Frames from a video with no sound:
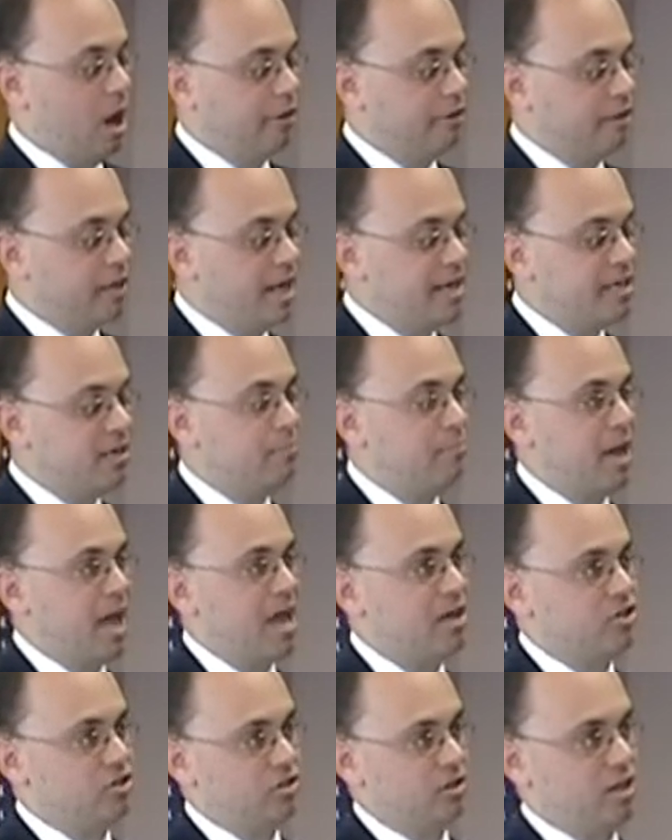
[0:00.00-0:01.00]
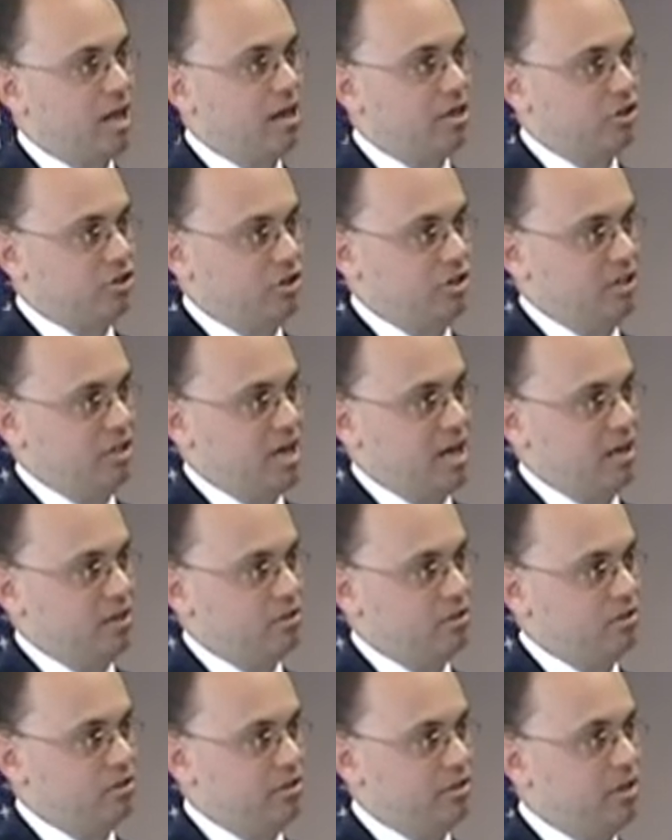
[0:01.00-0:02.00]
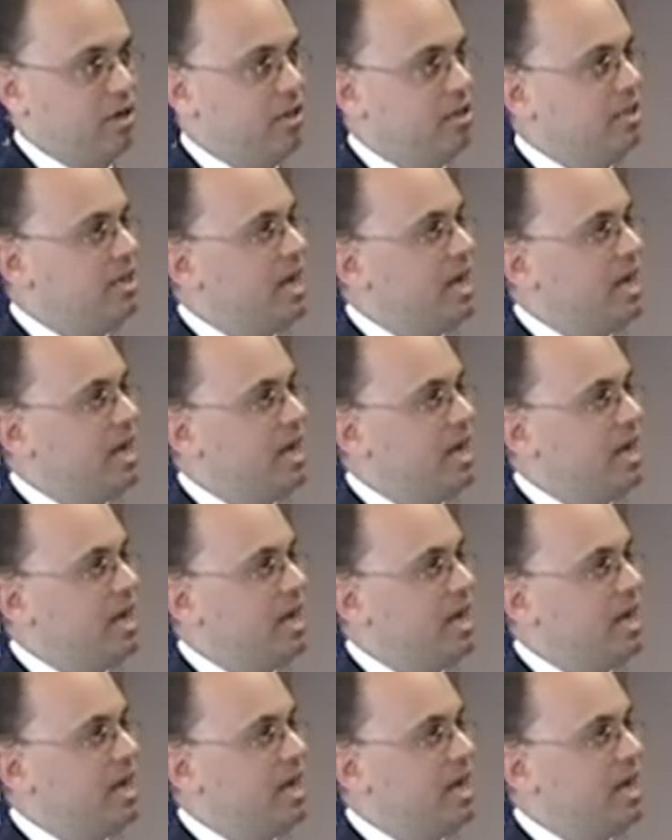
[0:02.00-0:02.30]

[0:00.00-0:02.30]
Unlike in past election cycles,